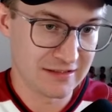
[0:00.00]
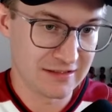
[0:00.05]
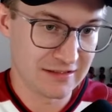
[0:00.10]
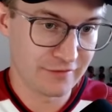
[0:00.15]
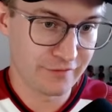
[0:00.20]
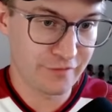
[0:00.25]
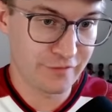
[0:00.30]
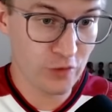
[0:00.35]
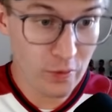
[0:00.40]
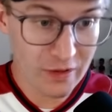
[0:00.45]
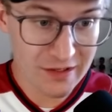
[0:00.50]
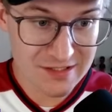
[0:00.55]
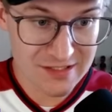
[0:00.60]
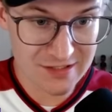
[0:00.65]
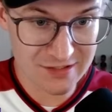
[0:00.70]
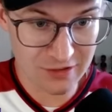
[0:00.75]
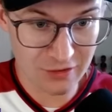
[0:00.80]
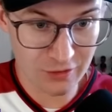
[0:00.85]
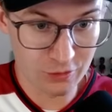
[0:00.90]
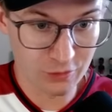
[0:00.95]
fewest,
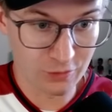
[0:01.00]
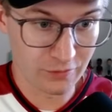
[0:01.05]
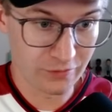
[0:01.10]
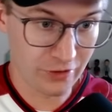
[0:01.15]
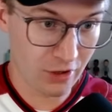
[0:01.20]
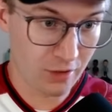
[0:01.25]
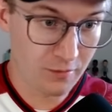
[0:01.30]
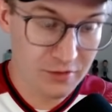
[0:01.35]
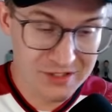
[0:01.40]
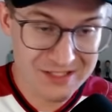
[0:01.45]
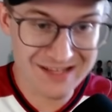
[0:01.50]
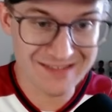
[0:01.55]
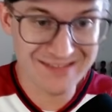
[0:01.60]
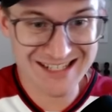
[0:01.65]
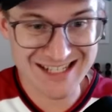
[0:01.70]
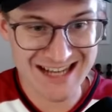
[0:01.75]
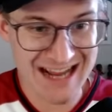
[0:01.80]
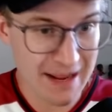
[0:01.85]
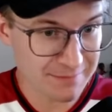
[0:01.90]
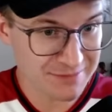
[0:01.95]
so they're almost in the
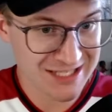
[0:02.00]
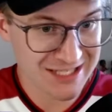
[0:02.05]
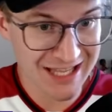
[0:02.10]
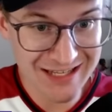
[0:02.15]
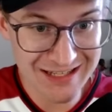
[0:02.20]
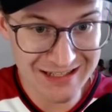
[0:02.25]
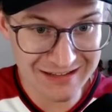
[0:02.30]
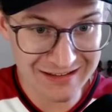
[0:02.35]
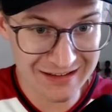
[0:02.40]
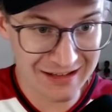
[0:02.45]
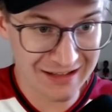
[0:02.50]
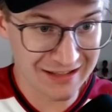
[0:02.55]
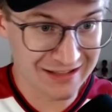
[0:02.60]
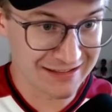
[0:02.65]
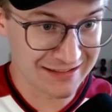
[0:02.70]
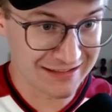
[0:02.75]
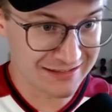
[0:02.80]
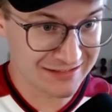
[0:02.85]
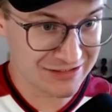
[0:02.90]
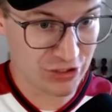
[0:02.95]
top 10 in
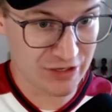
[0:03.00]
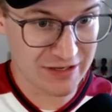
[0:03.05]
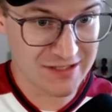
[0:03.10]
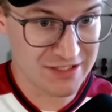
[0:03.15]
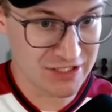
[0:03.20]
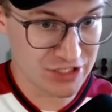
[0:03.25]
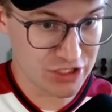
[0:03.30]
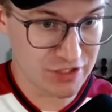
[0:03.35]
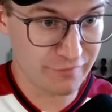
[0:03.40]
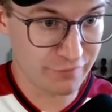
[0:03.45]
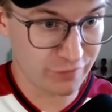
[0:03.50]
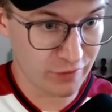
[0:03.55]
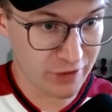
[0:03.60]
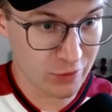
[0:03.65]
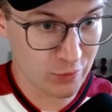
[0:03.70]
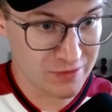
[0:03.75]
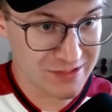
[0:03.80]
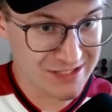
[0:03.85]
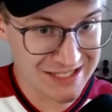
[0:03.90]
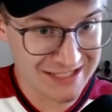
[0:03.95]
transition
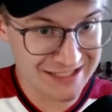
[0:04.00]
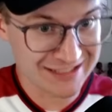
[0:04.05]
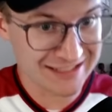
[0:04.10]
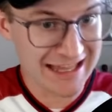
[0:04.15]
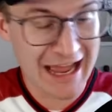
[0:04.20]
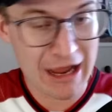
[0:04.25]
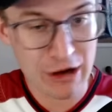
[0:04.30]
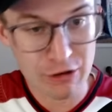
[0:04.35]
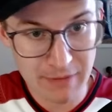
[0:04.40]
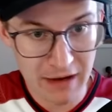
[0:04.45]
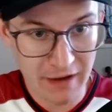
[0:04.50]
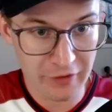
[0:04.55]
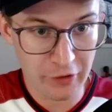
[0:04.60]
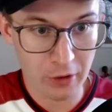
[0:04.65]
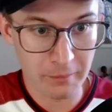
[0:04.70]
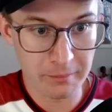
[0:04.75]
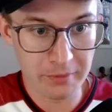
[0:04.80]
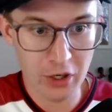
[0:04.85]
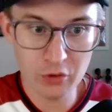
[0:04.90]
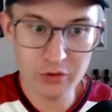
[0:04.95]
frequency allowed by their
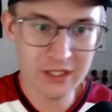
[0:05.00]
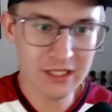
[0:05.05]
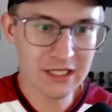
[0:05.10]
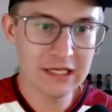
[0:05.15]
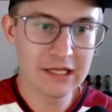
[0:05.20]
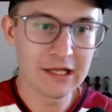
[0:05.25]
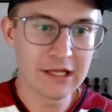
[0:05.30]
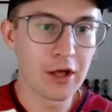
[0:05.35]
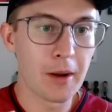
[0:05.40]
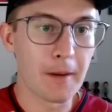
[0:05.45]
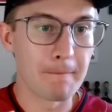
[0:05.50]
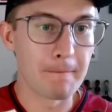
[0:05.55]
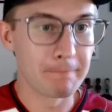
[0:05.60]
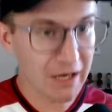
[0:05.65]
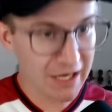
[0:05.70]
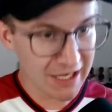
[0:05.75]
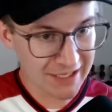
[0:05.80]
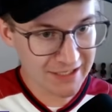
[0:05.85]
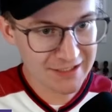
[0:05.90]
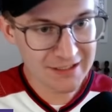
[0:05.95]
opponent,
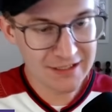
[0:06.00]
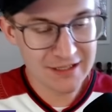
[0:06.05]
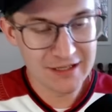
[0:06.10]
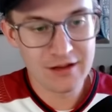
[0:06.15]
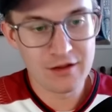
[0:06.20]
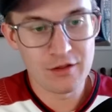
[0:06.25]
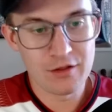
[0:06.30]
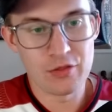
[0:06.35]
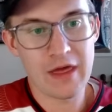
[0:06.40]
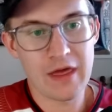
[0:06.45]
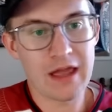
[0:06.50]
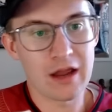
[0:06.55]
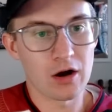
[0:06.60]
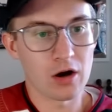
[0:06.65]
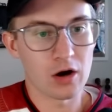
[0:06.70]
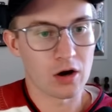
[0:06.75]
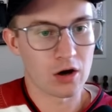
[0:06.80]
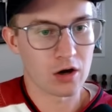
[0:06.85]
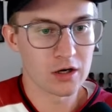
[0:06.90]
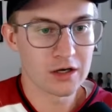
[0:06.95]
but they
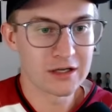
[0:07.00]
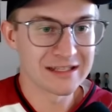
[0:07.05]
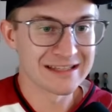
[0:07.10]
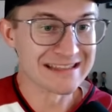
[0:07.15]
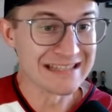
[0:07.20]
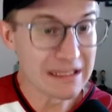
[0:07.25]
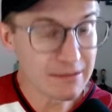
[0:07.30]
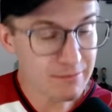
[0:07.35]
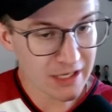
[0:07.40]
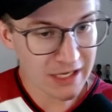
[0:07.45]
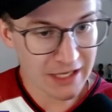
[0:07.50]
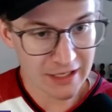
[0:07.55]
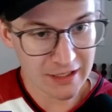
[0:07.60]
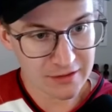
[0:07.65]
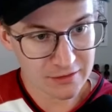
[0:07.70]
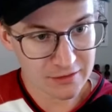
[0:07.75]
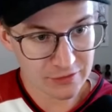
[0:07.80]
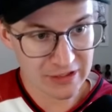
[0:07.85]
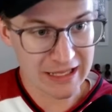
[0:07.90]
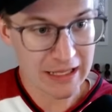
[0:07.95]
are
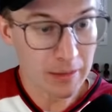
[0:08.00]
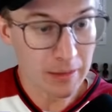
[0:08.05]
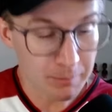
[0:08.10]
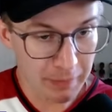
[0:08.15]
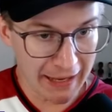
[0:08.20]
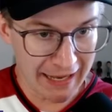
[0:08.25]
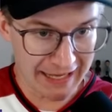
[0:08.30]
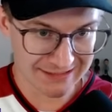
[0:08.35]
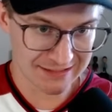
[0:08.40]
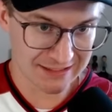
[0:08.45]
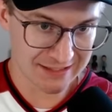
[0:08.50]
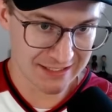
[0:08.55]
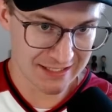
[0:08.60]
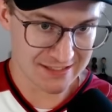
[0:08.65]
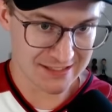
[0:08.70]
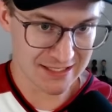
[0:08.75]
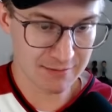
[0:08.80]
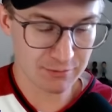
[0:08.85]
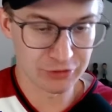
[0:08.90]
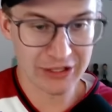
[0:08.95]
limiting the impact that
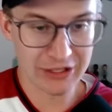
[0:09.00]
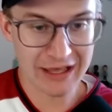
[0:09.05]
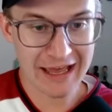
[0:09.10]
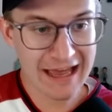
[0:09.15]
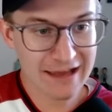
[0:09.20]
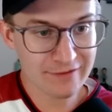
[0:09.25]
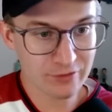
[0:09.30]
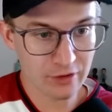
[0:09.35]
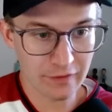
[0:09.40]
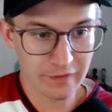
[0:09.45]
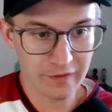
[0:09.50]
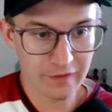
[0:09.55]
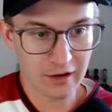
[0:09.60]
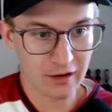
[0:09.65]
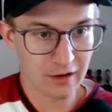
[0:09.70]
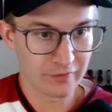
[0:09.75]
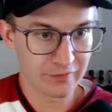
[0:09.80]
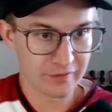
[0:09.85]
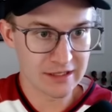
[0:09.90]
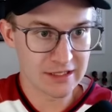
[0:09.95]
that's able to have
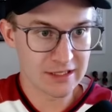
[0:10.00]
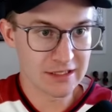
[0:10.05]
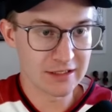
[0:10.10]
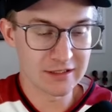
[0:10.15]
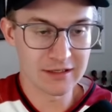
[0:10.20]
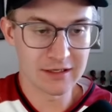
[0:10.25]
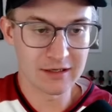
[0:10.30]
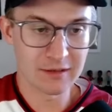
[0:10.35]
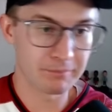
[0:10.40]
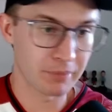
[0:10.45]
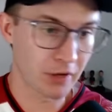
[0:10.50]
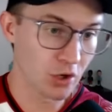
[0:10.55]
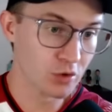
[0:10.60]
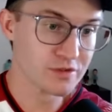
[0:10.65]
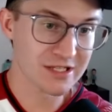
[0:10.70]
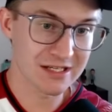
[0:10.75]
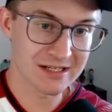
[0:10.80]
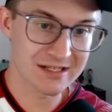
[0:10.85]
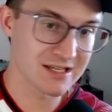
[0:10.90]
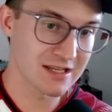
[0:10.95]
on the
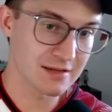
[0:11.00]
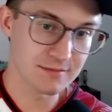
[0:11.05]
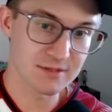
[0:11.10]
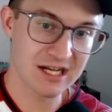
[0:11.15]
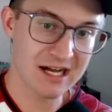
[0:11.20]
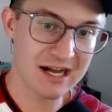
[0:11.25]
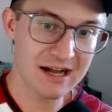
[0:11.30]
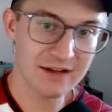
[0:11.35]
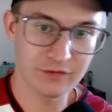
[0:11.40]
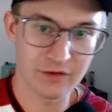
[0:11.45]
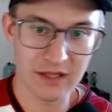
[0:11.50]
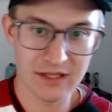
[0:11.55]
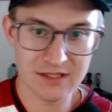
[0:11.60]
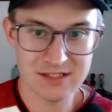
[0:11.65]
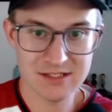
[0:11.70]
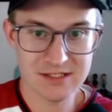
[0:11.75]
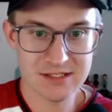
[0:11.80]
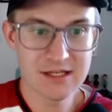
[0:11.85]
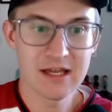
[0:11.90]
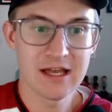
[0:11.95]
opposing team's
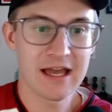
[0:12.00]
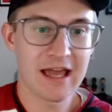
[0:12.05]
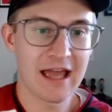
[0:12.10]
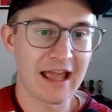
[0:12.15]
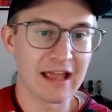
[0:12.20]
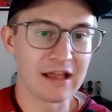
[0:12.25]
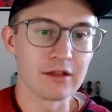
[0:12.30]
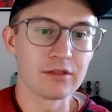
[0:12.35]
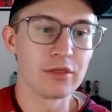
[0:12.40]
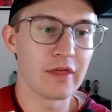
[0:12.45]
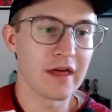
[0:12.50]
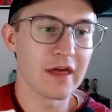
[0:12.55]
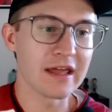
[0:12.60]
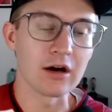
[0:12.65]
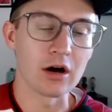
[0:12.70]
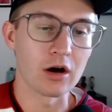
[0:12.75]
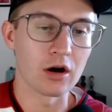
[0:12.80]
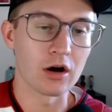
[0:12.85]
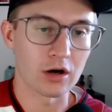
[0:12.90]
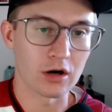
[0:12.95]
offense, and they
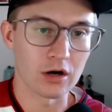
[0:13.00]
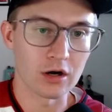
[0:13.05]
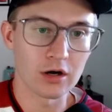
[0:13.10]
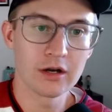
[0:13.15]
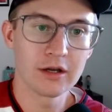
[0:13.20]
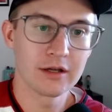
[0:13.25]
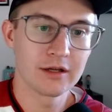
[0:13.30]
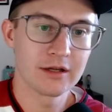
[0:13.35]
are